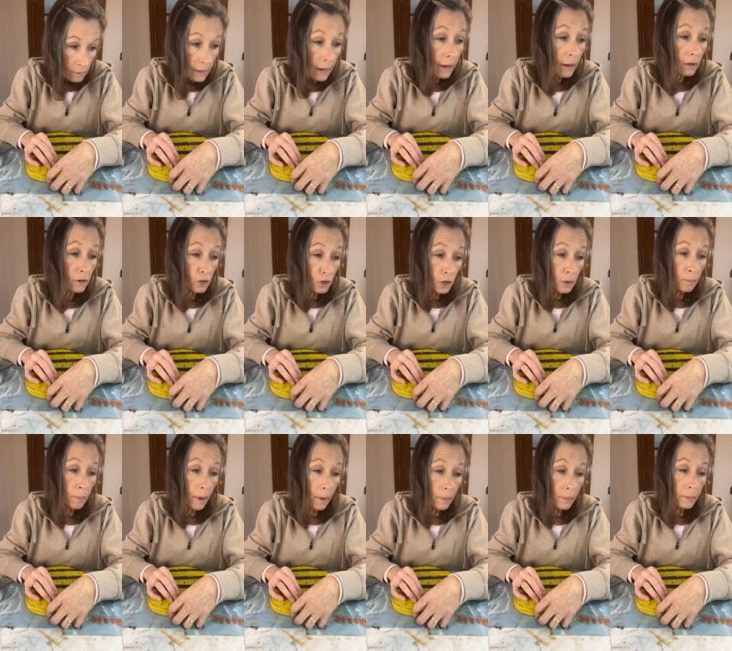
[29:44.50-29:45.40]
Yeah, you
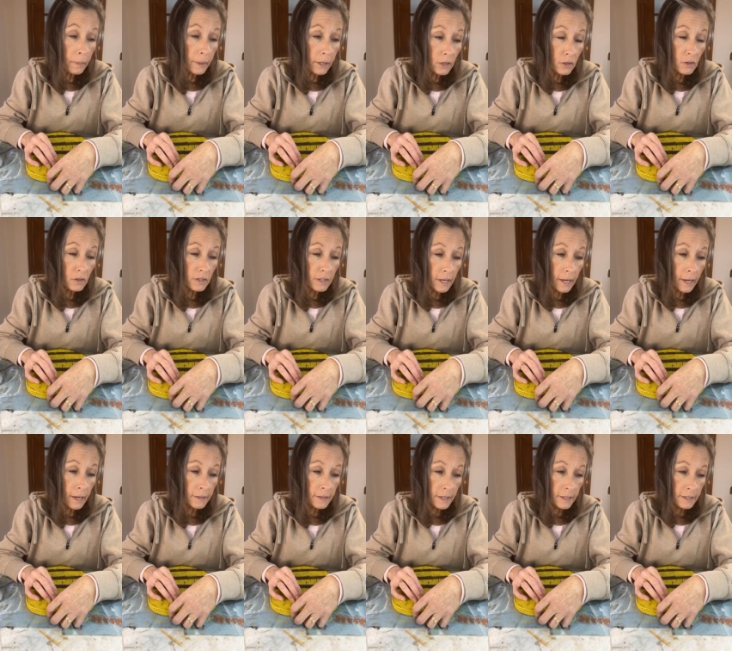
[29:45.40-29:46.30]
could probably use
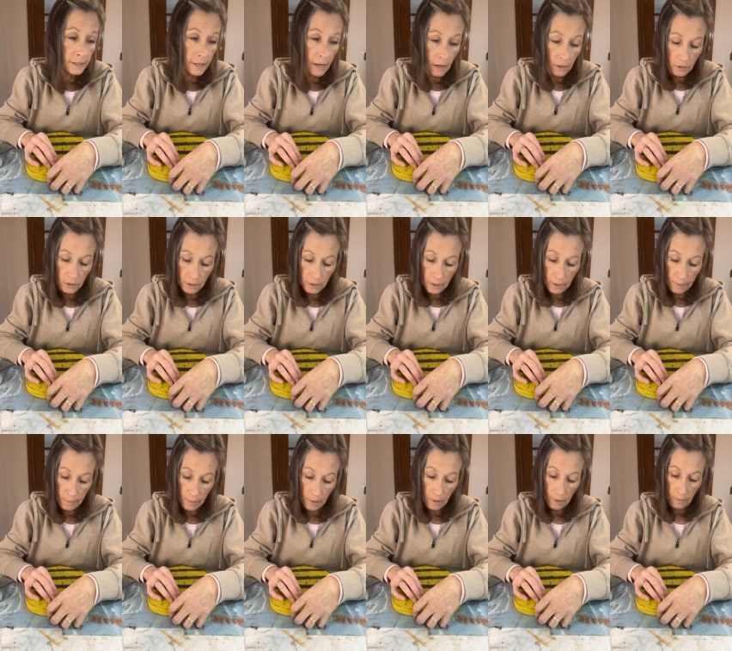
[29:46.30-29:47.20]
E6000,
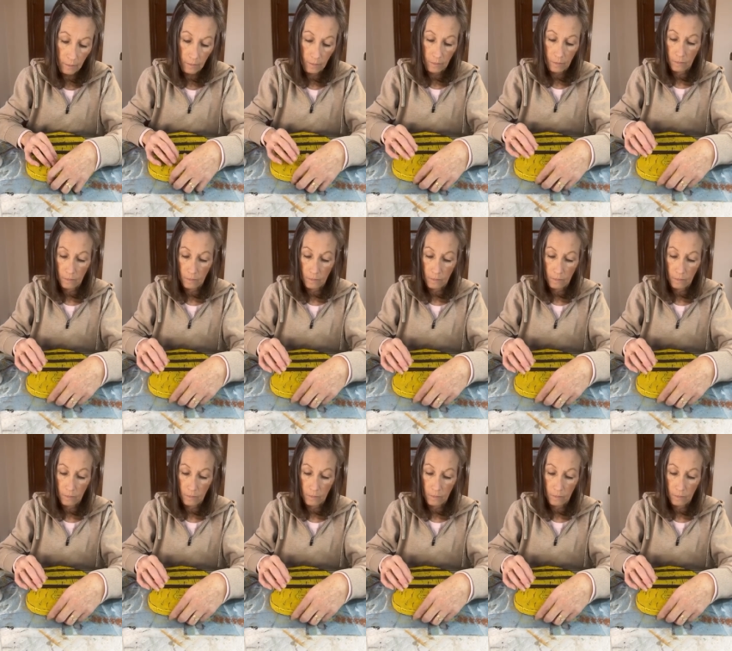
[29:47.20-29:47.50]
Deborah.